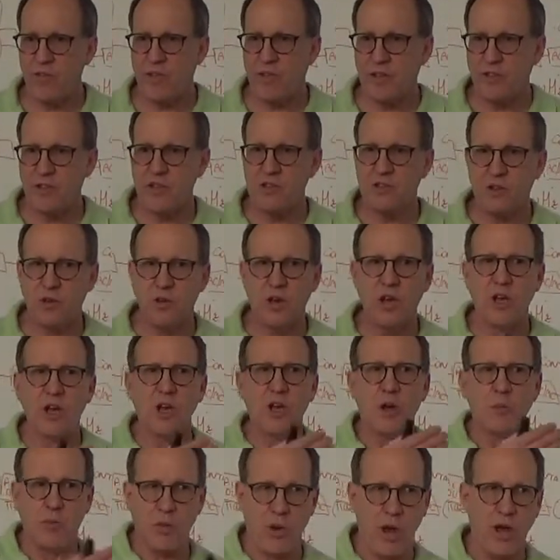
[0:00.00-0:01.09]
Like, these are
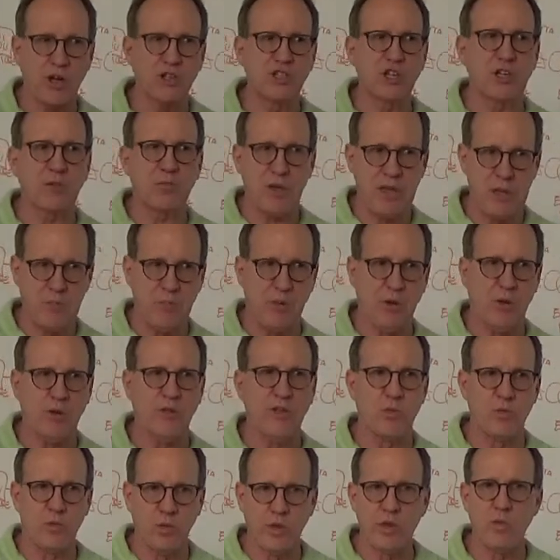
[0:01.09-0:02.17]
project people
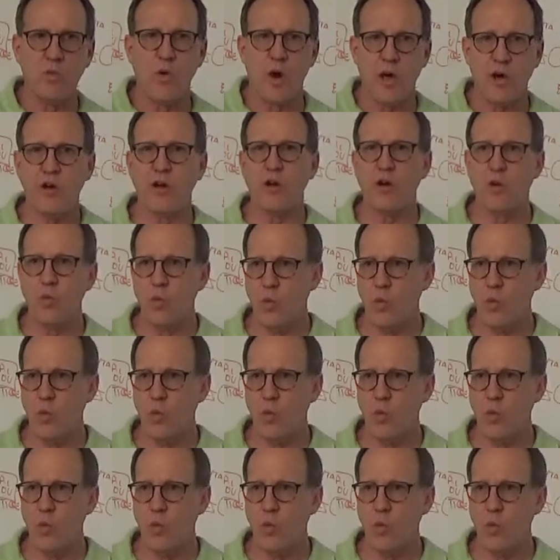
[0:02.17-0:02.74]
that really want to know,